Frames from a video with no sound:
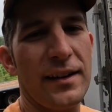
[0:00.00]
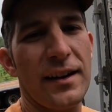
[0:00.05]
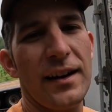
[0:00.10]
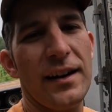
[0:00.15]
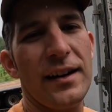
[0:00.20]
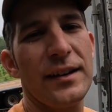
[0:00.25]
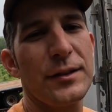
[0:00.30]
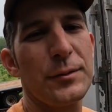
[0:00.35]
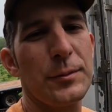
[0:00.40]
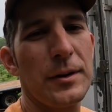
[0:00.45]

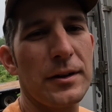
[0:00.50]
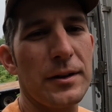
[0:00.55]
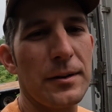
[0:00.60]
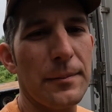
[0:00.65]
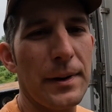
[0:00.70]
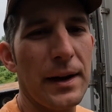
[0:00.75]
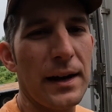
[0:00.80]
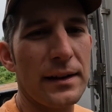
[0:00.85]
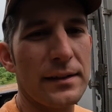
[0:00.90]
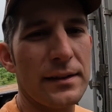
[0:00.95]
guys, welcome
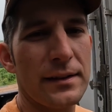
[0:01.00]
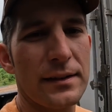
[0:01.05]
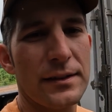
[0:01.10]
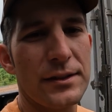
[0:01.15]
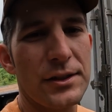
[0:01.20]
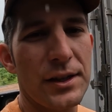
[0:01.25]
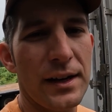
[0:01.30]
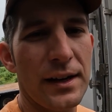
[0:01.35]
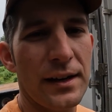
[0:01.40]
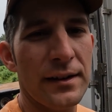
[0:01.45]
back to the
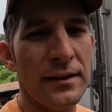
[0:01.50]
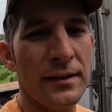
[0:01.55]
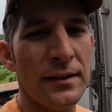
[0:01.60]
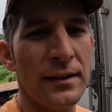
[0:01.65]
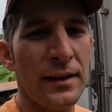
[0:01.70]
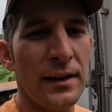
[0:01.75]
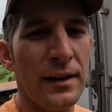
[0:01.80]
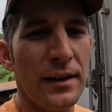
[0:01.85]
channel.